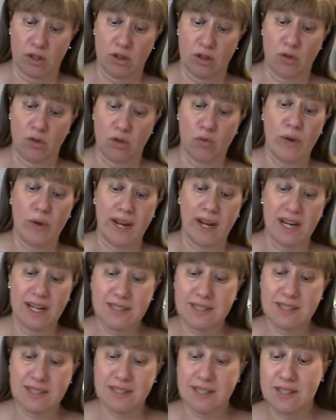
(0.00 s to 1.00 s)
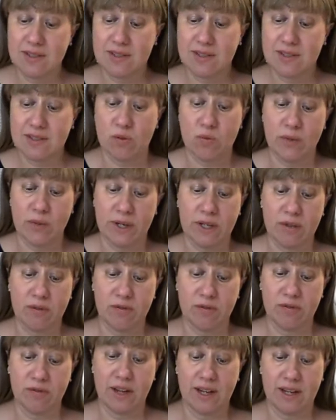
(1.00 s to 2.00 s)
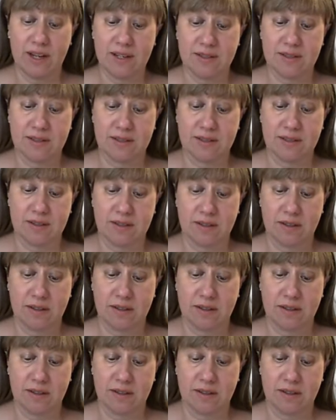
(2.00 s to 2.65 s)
raised his serene face